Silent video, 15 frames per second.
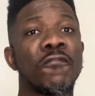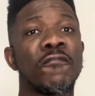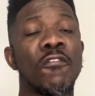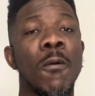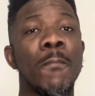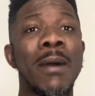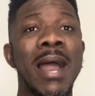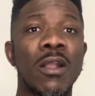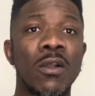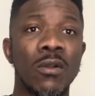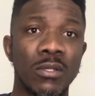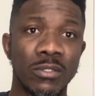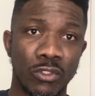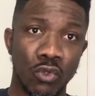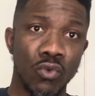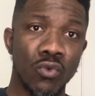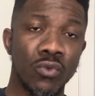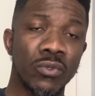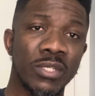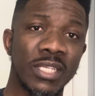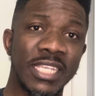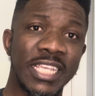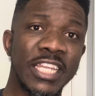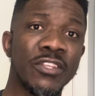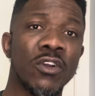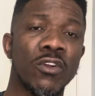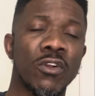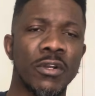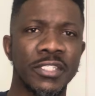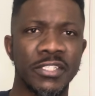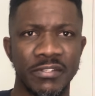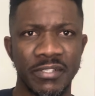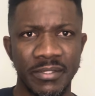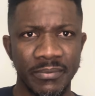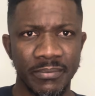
fall back to in your country.